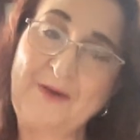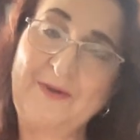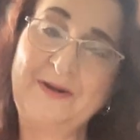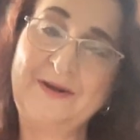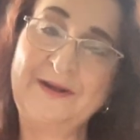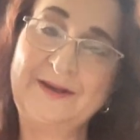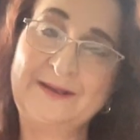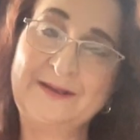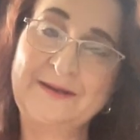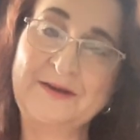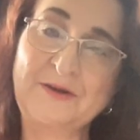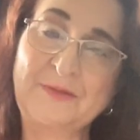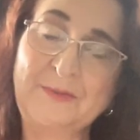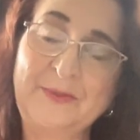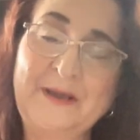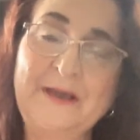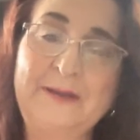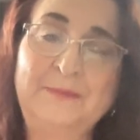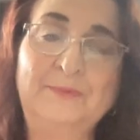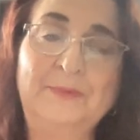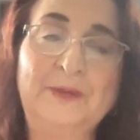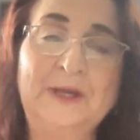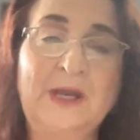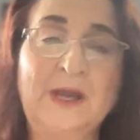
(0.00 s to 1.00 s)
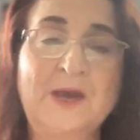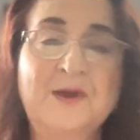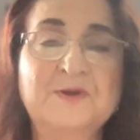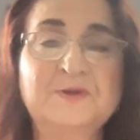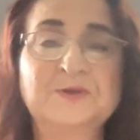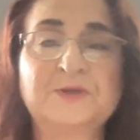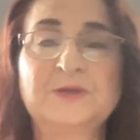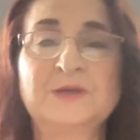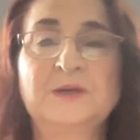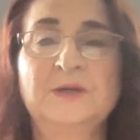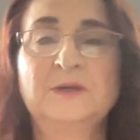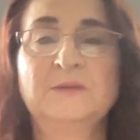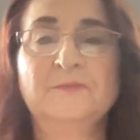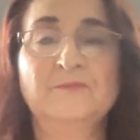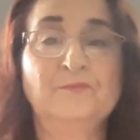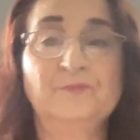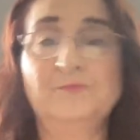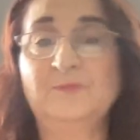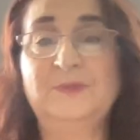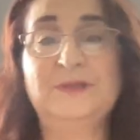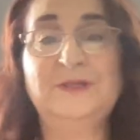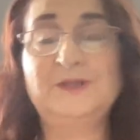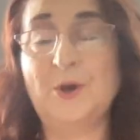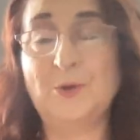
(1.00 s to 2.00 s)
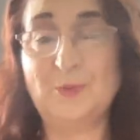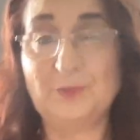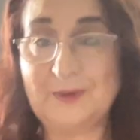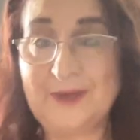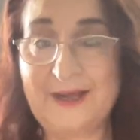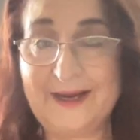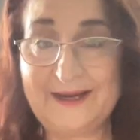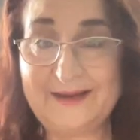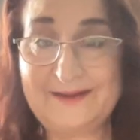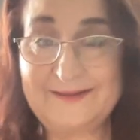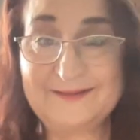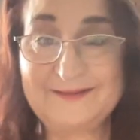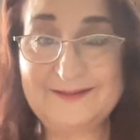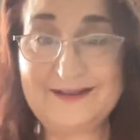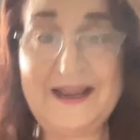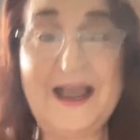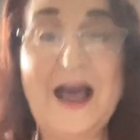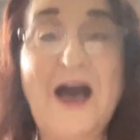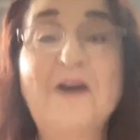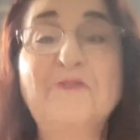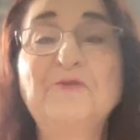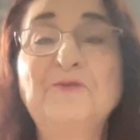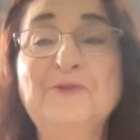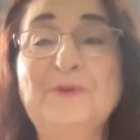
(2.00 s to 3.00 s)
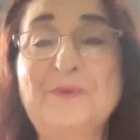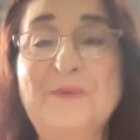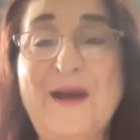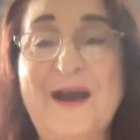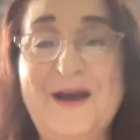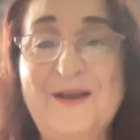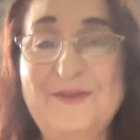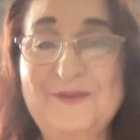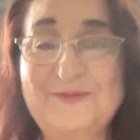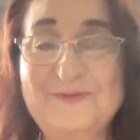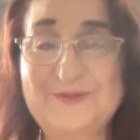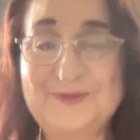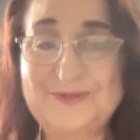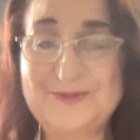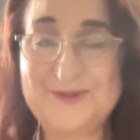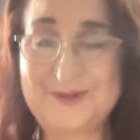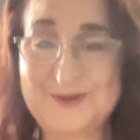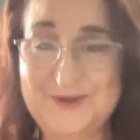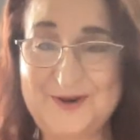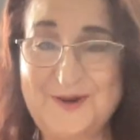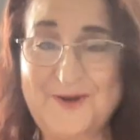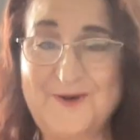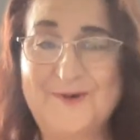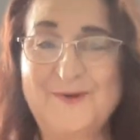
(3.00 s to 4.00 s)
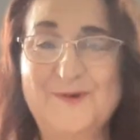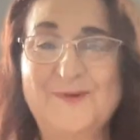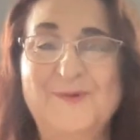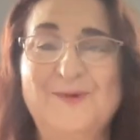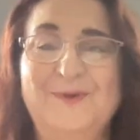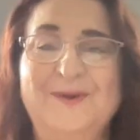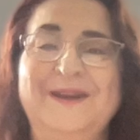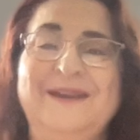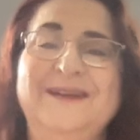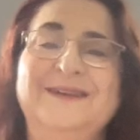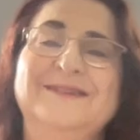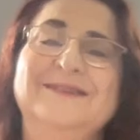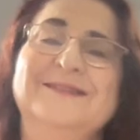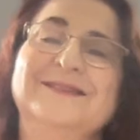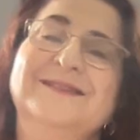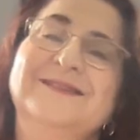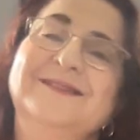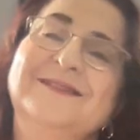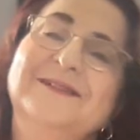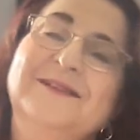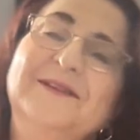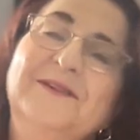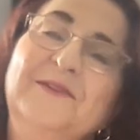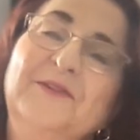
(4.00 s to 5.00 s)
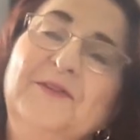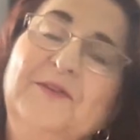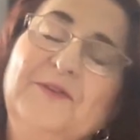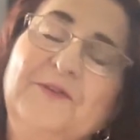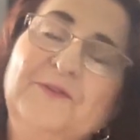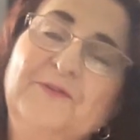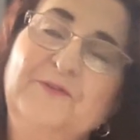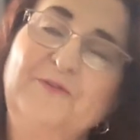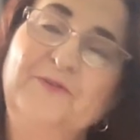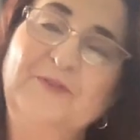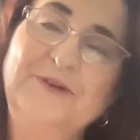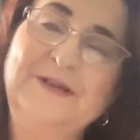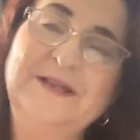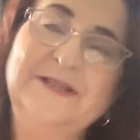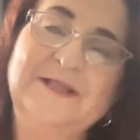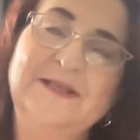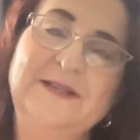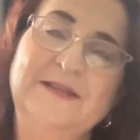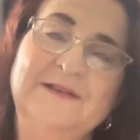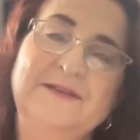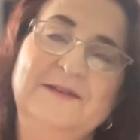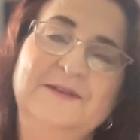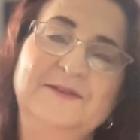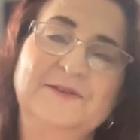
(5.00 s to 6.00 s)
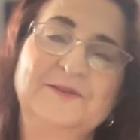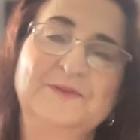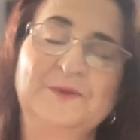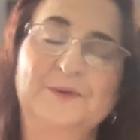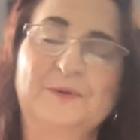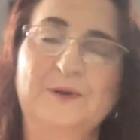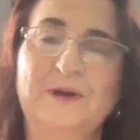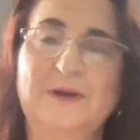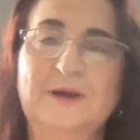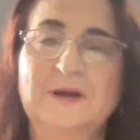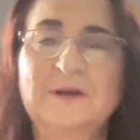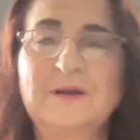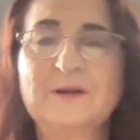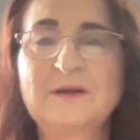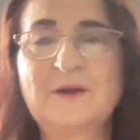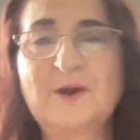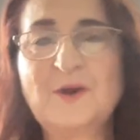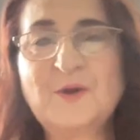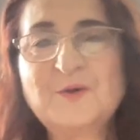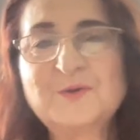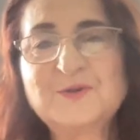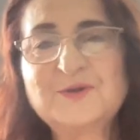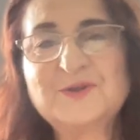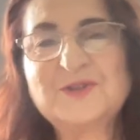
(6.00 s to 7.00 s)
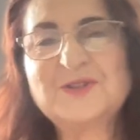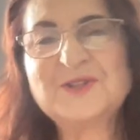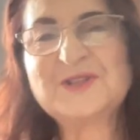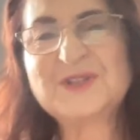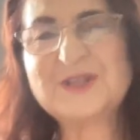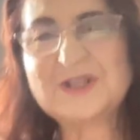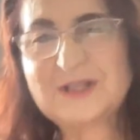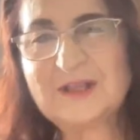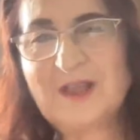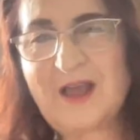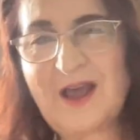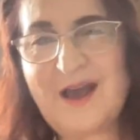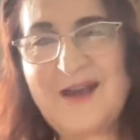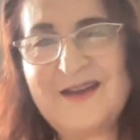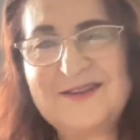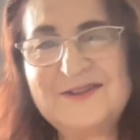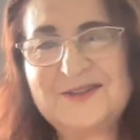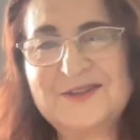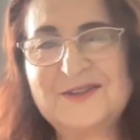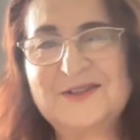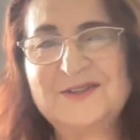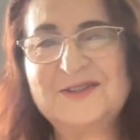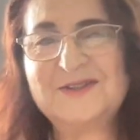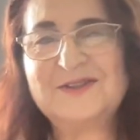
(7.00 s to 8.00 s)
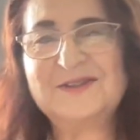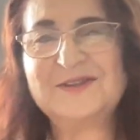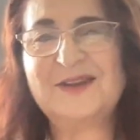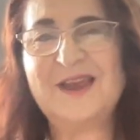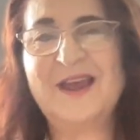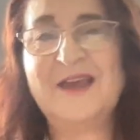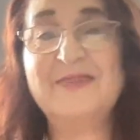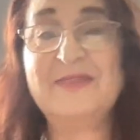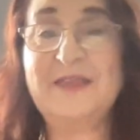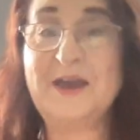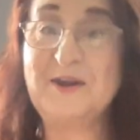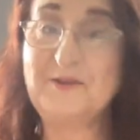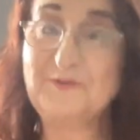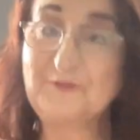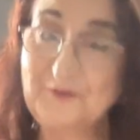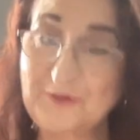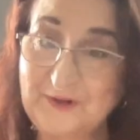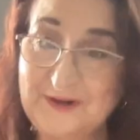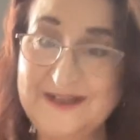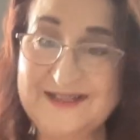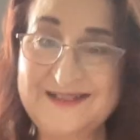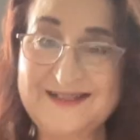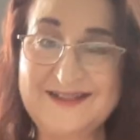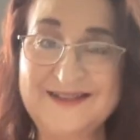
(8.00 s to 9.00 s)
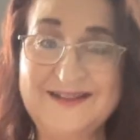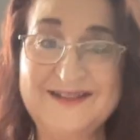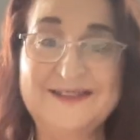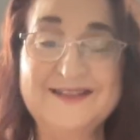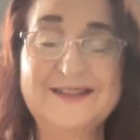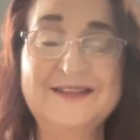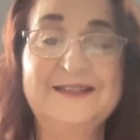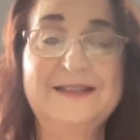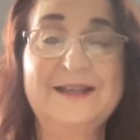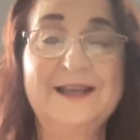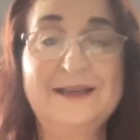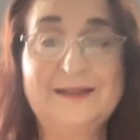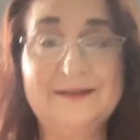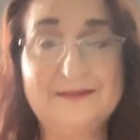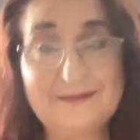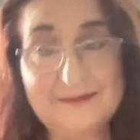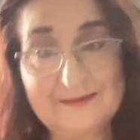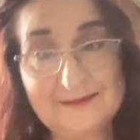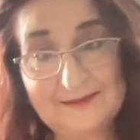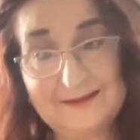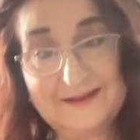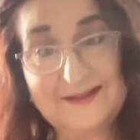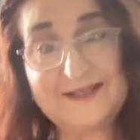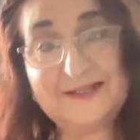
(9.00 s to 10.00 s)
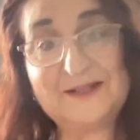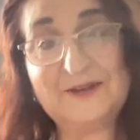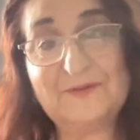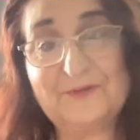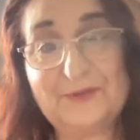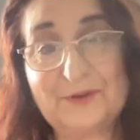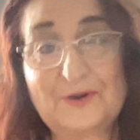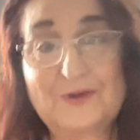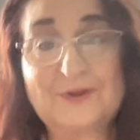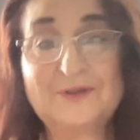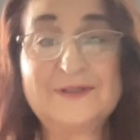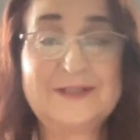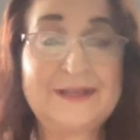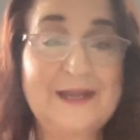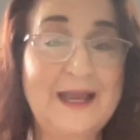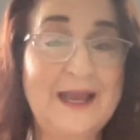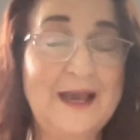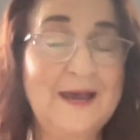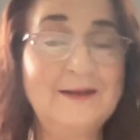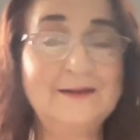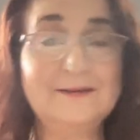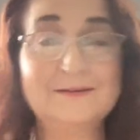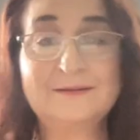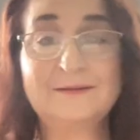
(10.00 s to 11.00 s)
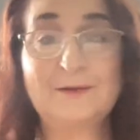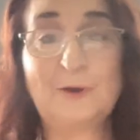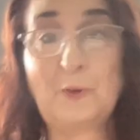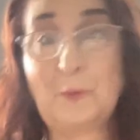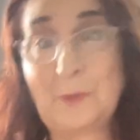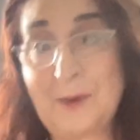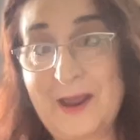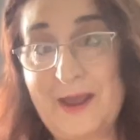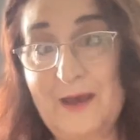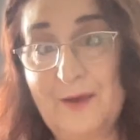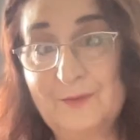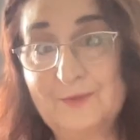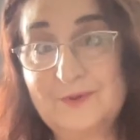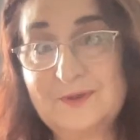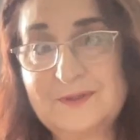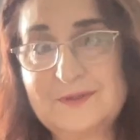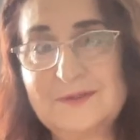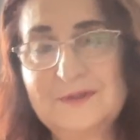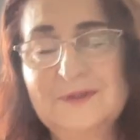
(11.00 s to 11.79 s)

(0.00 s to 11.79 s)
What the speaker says: it a little bit because we don't like the aftermath of the snow when it freezes or goes to slush and then freezes, and then it's difficult to get around